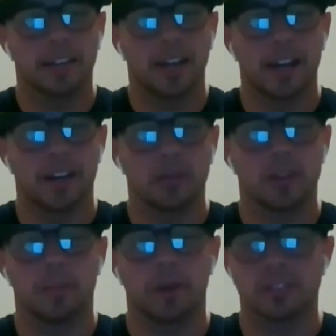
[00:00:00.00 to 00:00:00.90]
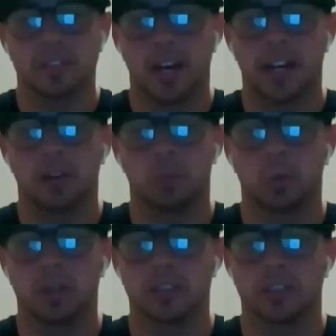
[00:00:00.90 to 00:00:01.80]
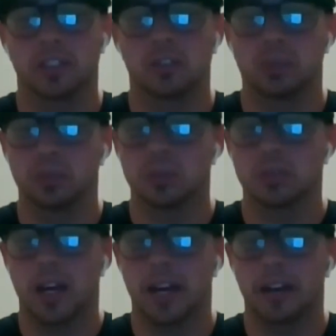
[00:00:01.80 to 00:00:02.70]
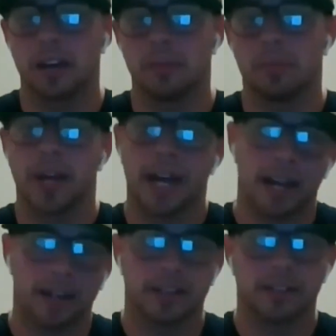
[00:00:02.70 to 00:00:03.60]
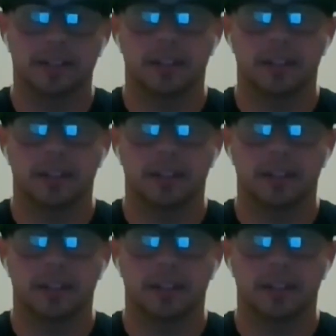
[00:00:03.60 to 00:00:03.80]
I knew that my slider wasn't a true slider back,